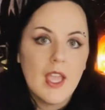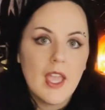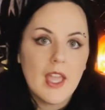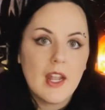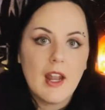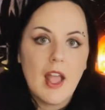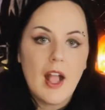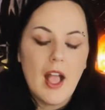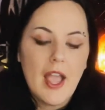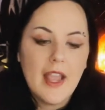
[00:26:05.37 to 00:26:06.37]
And
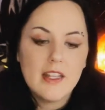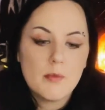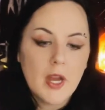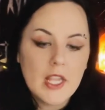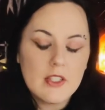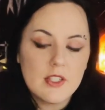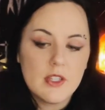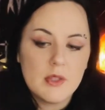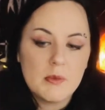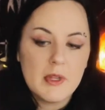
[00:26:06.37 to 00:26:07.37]
I hate to break it to
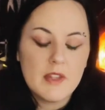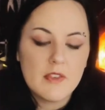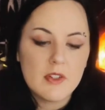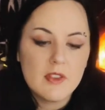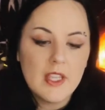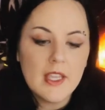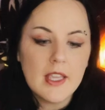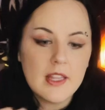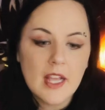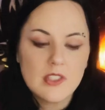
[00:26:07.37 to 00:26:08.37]
you, but if you're
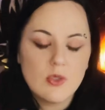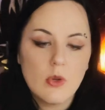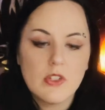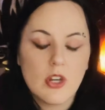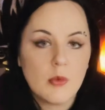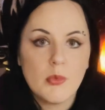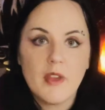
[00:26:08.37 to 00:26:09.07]
thinking that short term,